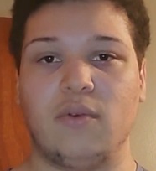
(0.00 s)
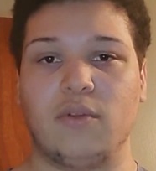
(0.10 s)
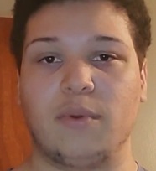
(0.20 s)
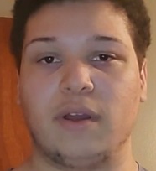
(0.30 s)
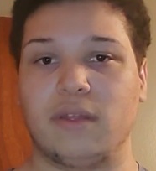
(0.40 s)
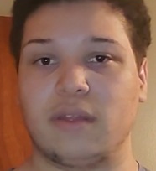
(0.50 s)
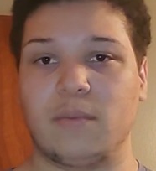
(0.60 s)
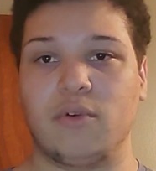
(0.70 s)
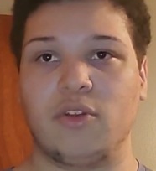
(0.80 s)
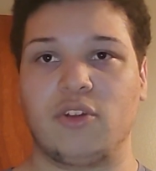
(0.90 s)
response, the
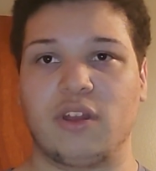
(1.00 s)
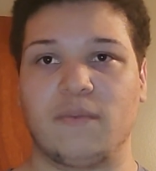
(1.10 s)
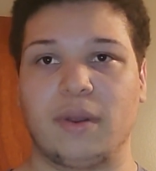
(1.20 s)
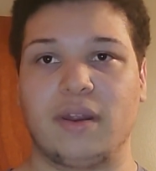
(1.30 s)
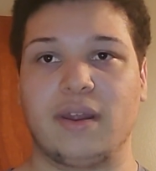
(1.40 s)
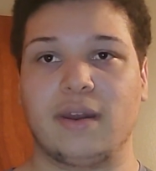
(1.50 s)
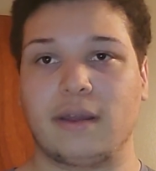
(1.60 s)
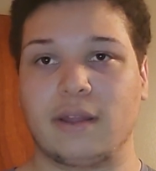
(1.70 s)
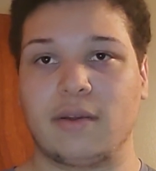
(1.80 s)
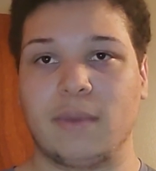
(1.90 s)
British government
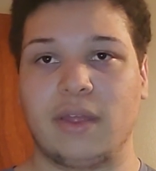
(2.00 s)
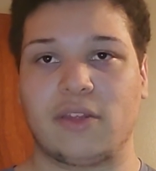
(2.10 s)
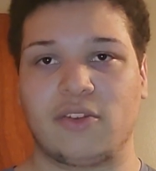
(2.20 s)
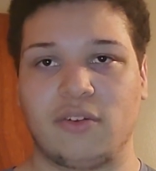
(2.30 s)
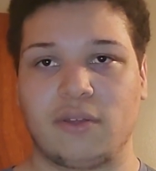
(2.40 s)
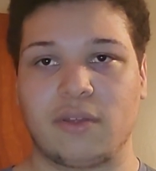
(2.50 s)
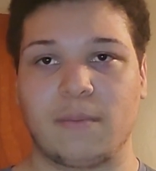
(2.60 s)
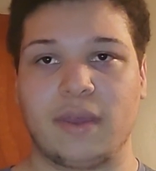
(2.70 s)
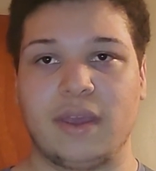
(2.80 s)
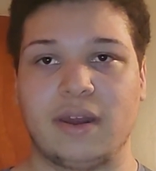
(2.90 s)
declared Massachusetts to
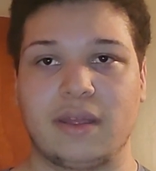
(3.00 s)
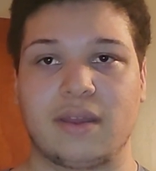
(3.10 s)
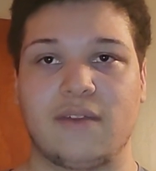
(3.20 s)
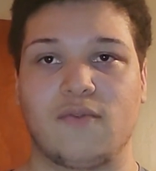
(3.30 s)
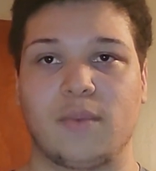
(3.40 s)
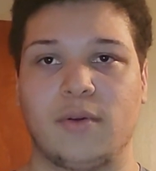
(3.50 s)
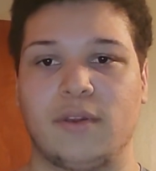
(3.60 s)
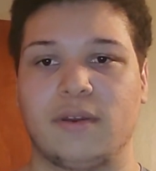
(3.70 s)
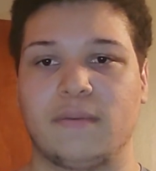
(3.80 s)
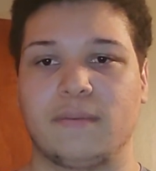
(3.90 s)
be in a state of
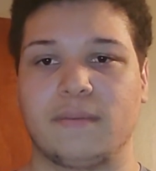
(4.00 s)
rebellion.